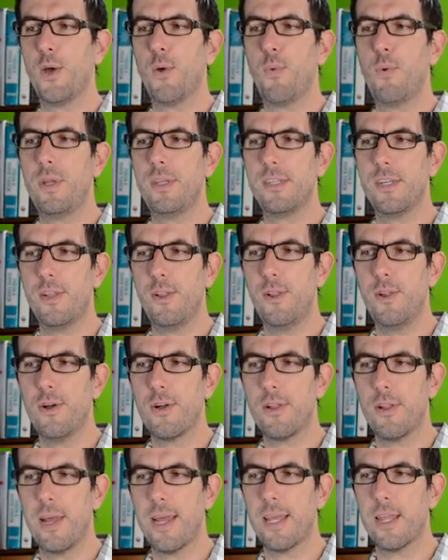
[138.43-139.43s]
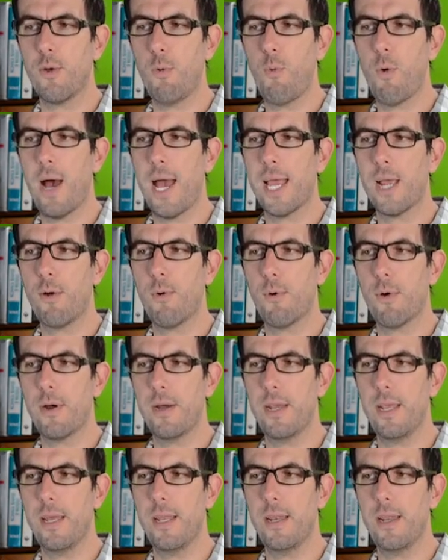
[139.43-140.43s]
What does it look like the
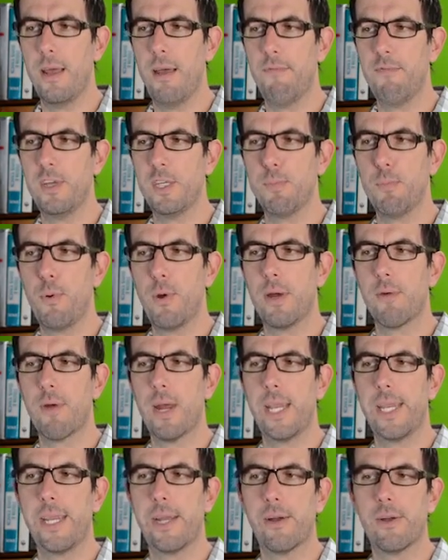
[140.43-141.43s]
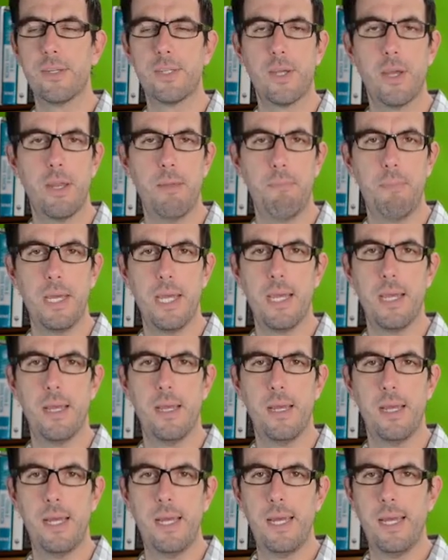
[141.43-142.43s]
y-coordinate of this point right here is going to be?
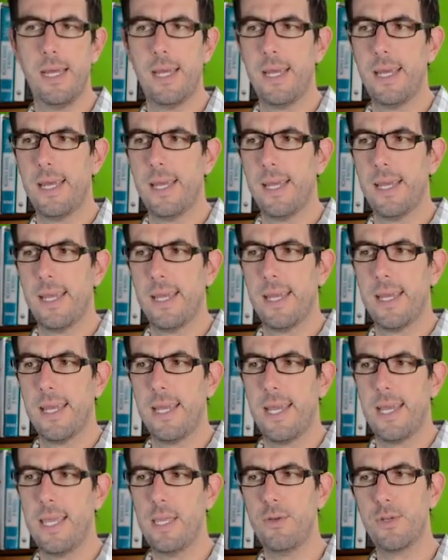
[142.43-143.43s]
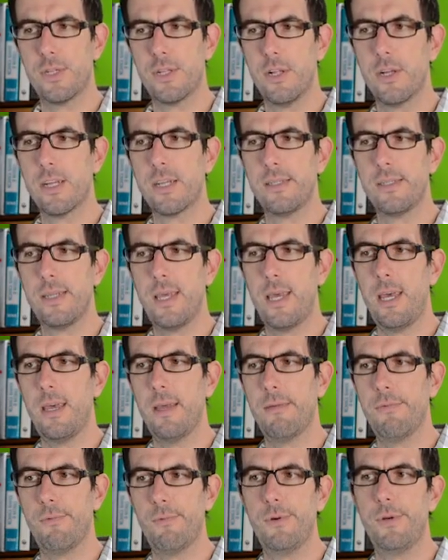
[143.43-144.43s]
And you are just looking and
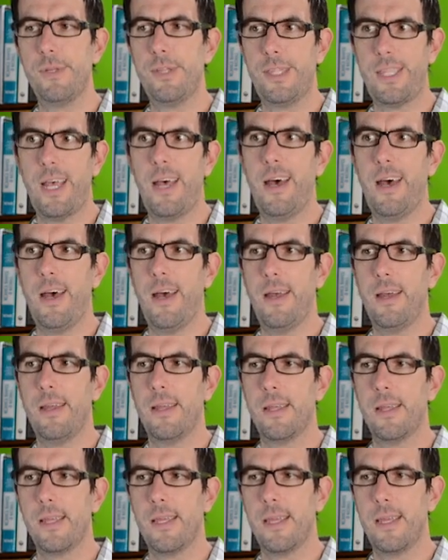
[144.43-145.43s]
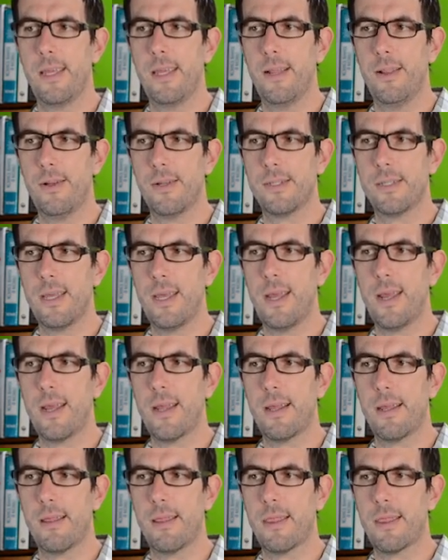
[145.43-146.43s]
say, well, duh, it looks
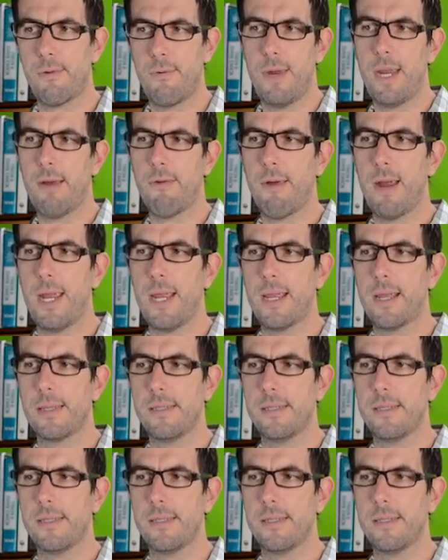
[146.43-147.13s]
like 3, right?